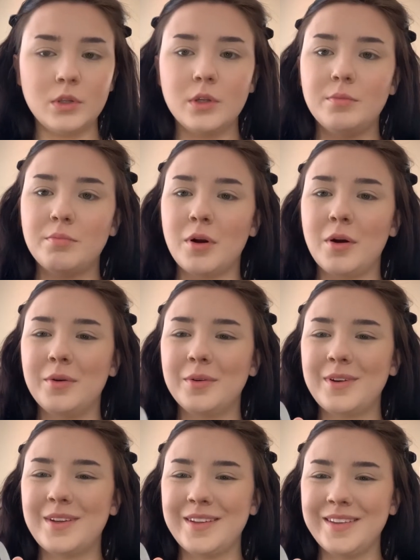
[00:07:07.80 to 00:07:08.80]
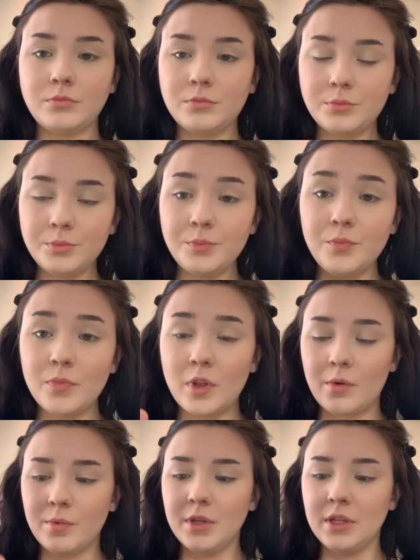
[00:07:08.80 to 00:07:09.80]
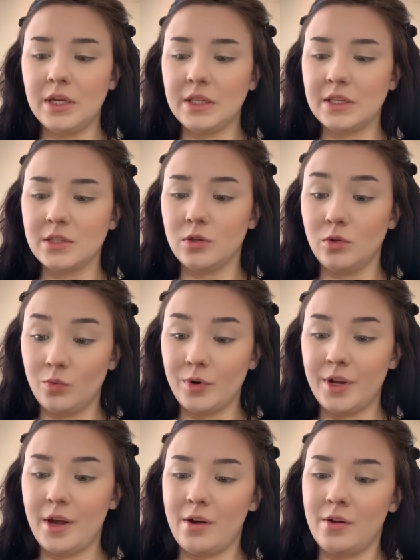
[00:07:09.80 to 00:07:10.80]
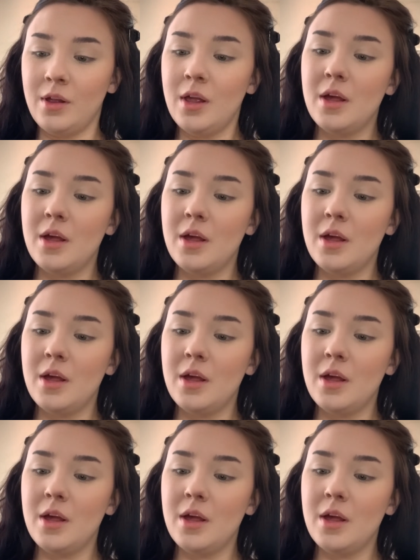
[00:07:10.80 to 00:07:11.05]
It broke. I really like this L'Oreal